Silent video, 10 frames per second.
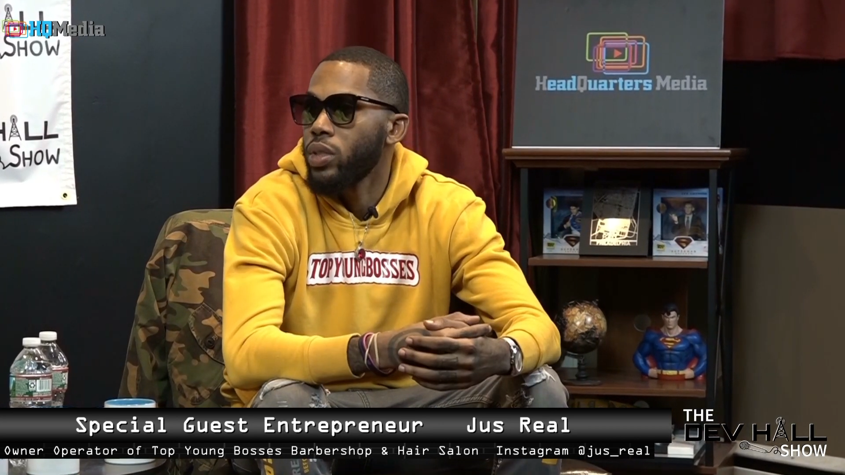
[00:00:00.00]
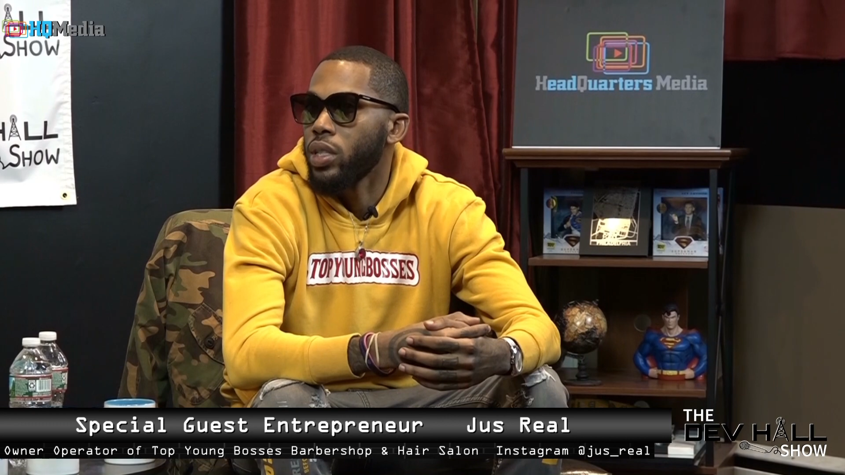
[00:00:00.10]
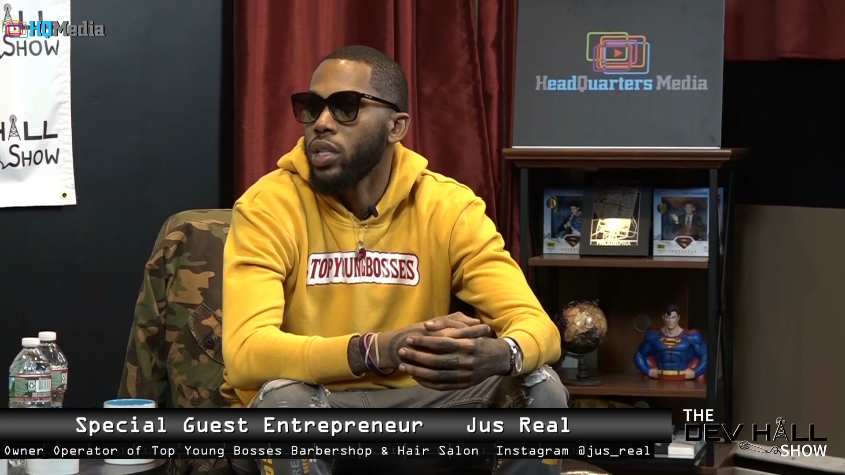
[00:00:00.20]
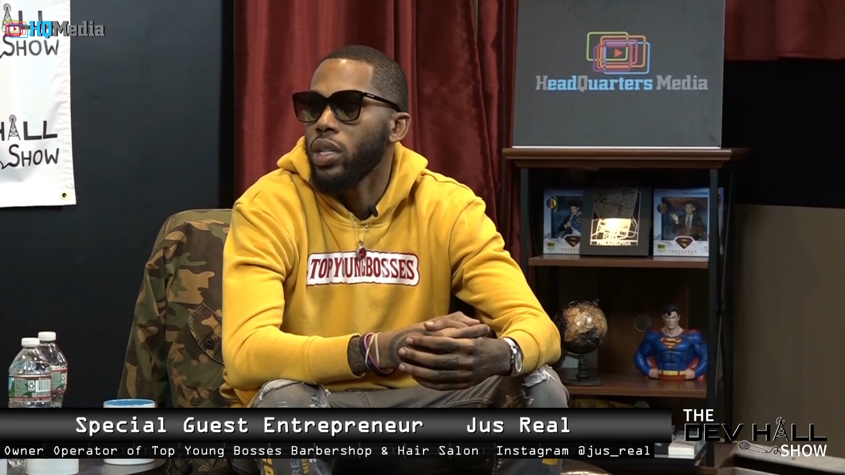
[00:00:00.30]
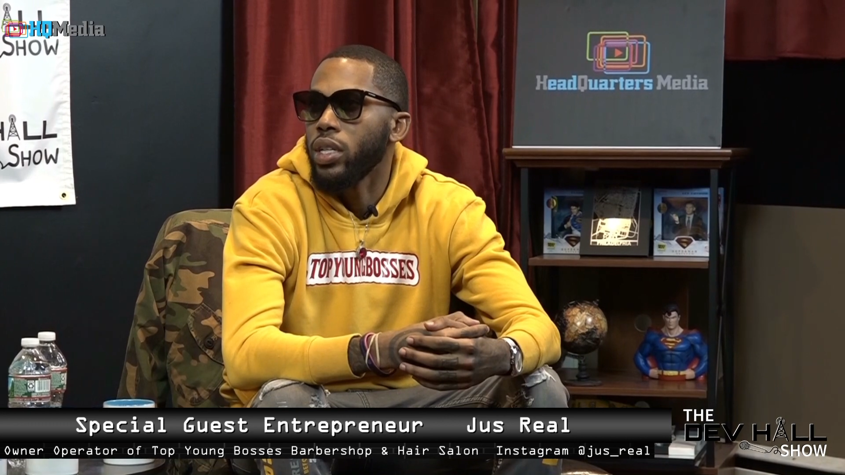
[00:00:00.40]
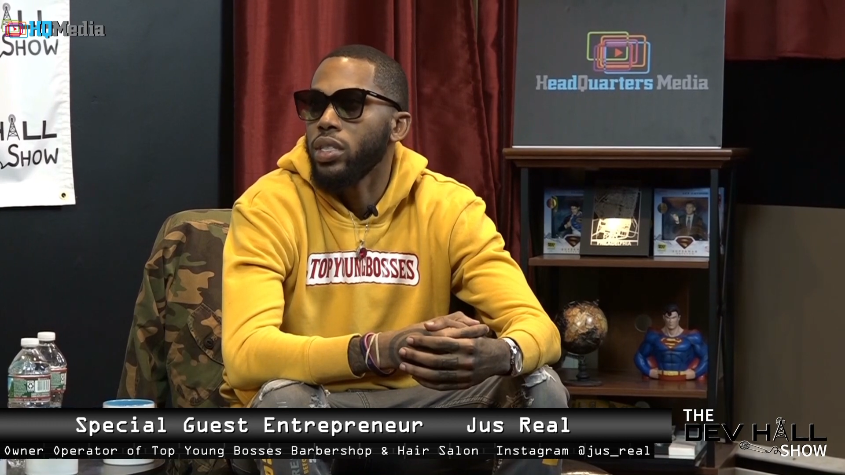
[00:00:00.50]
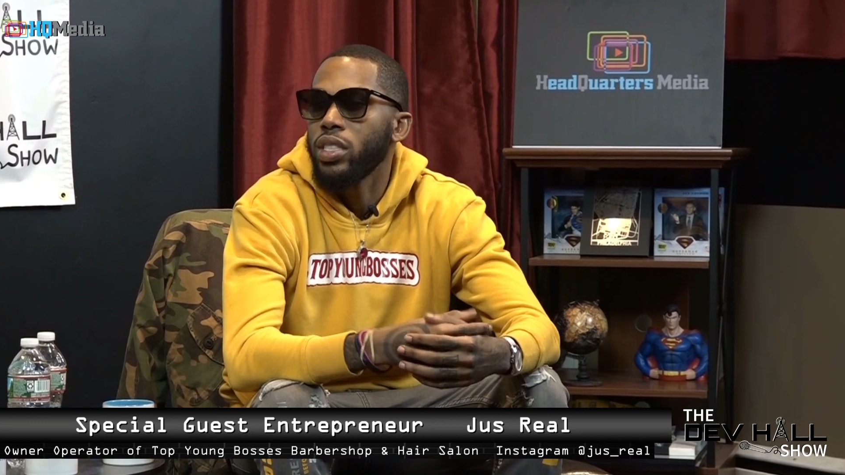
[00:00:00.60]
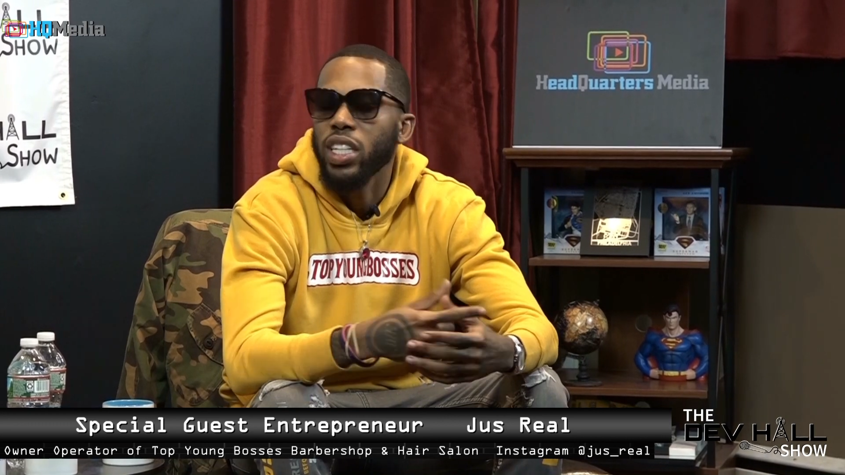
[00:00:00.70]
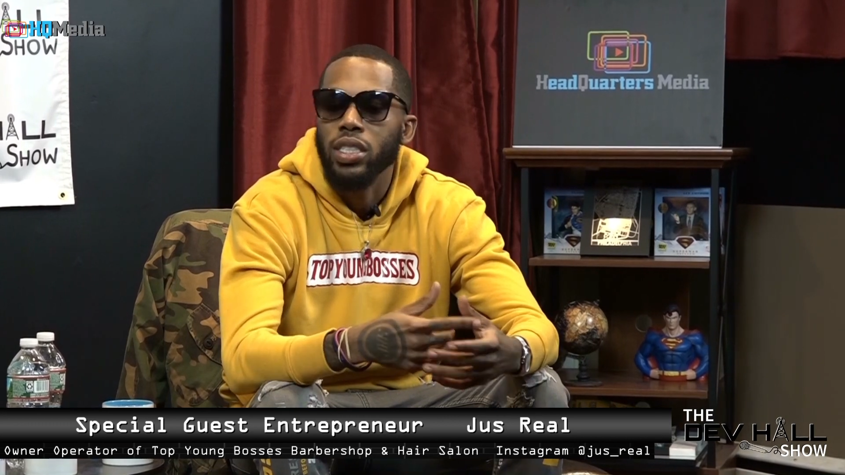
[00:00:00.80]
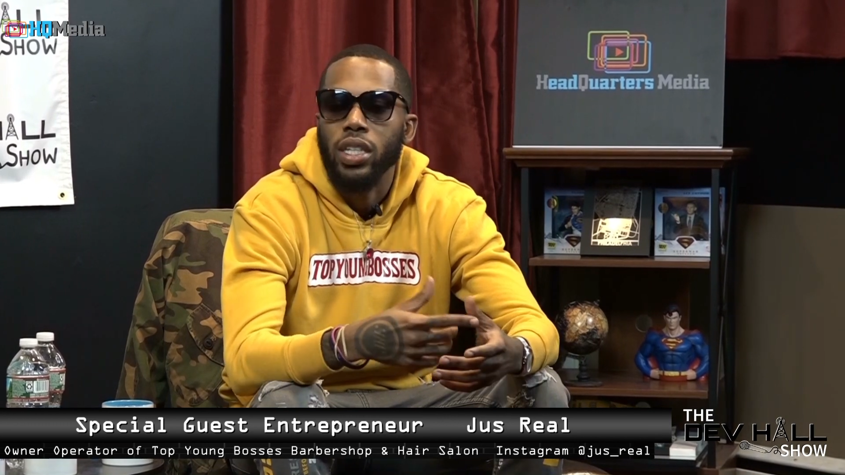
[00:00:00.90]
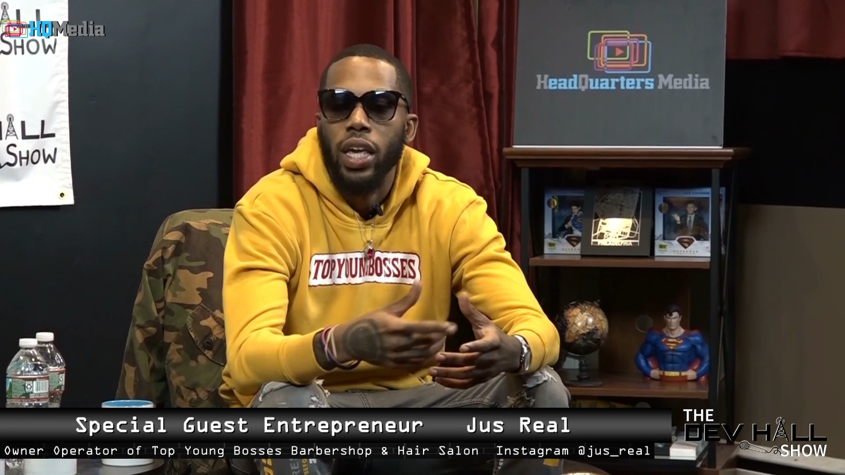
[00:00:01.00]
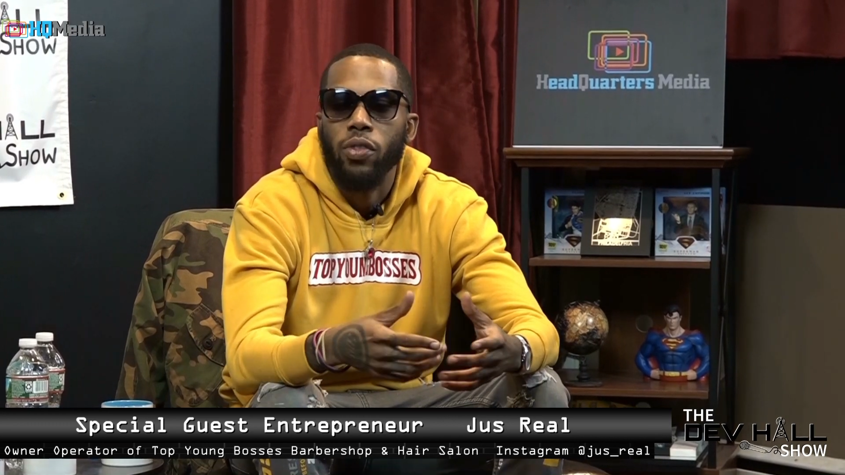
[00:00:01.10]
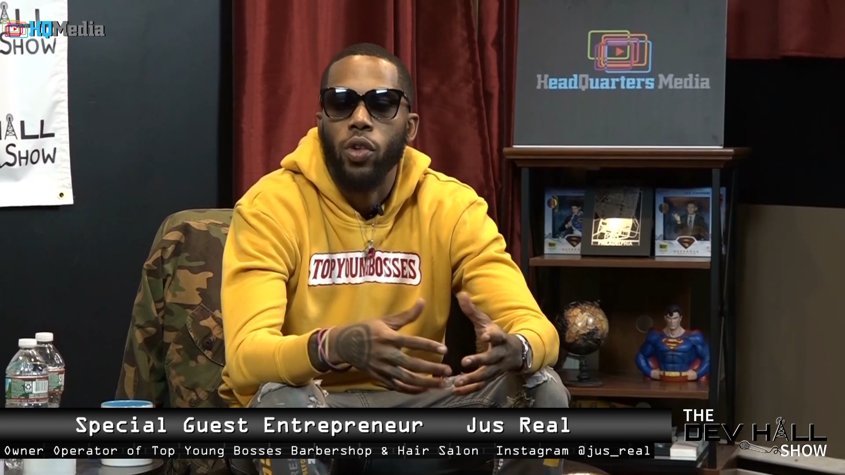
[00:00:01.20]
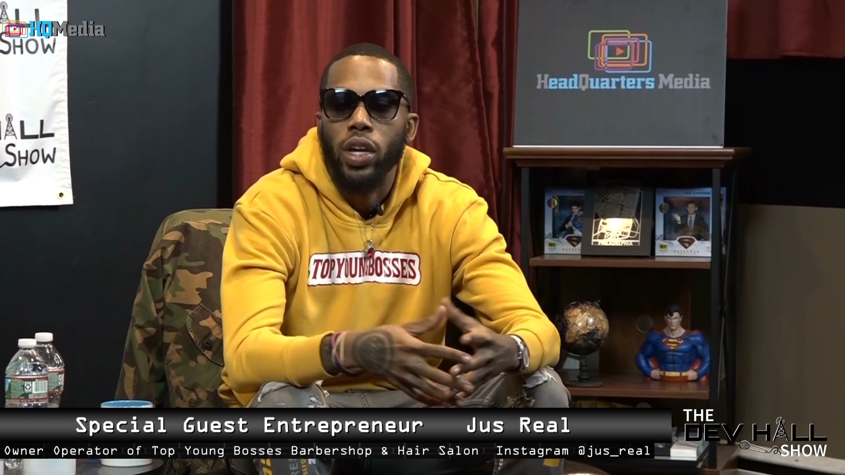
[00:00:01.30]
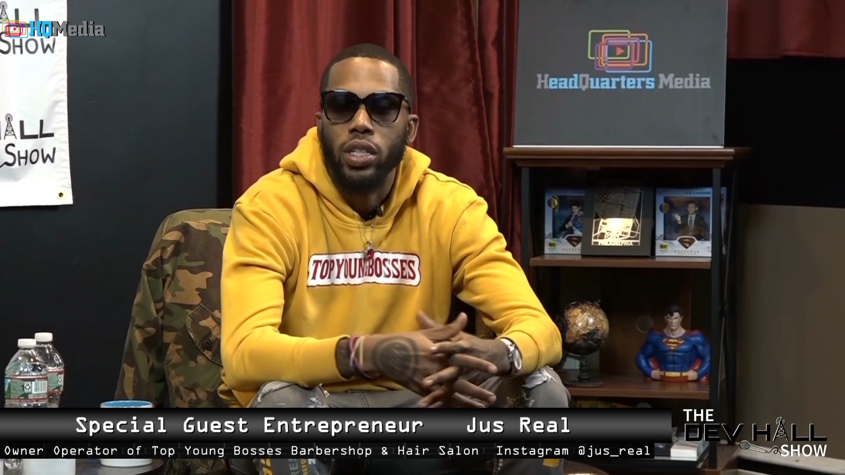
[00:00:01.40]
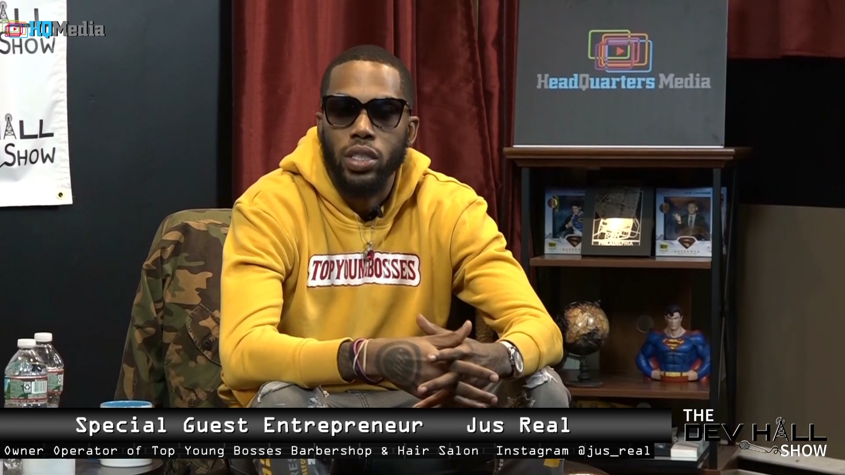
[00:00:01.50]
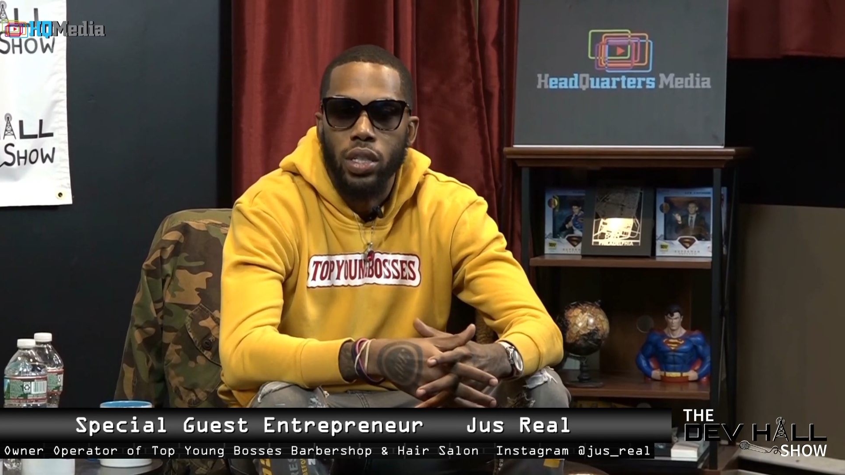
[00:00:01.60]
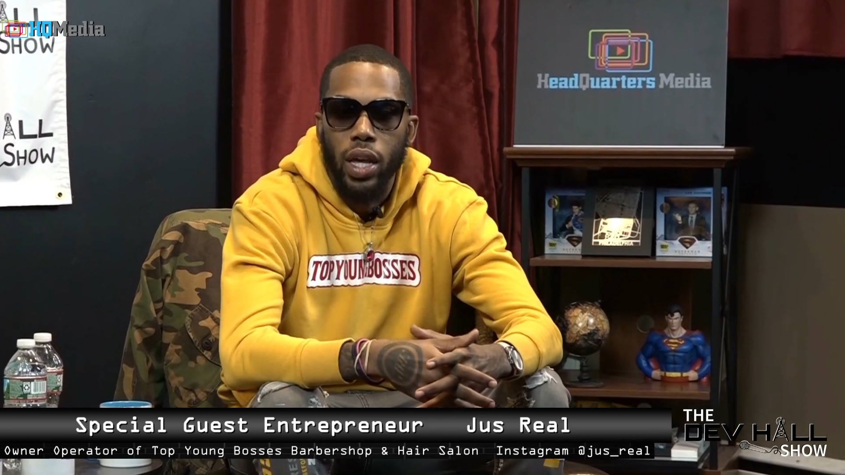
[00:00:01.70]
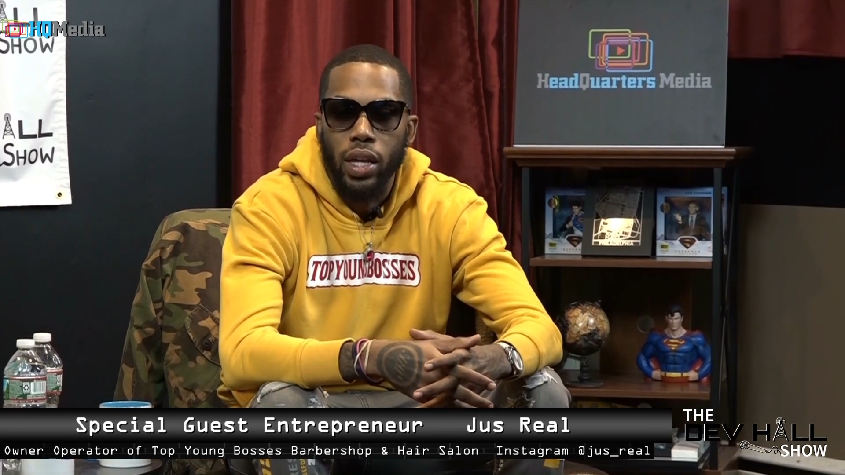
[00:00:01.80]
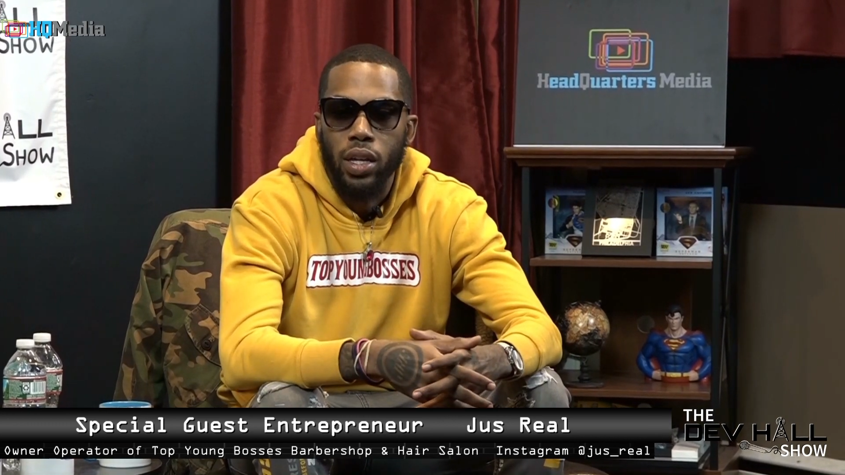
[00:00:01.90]
to these 6th and 8th graders
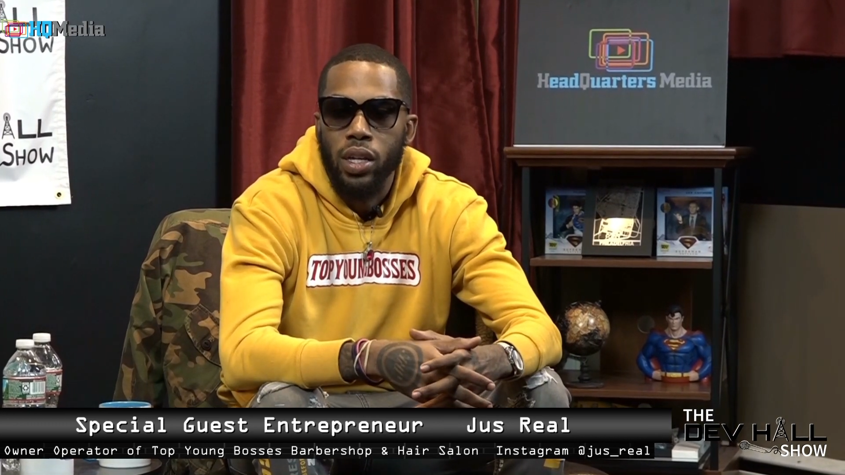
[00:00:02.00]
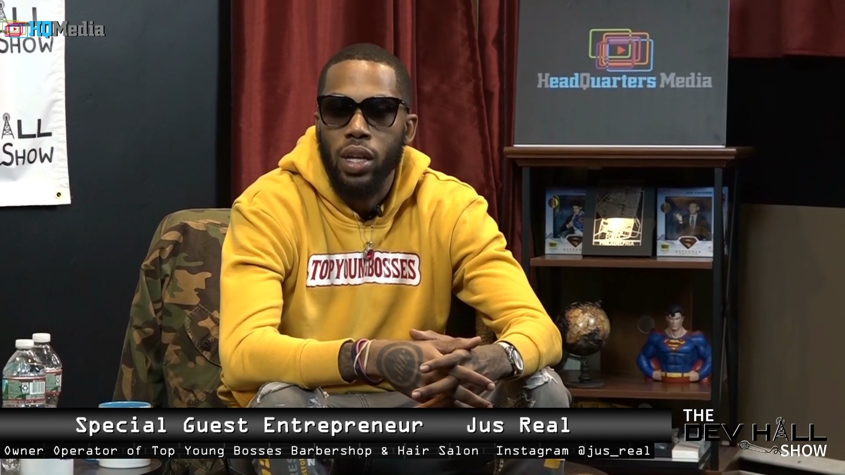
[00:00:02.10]
today.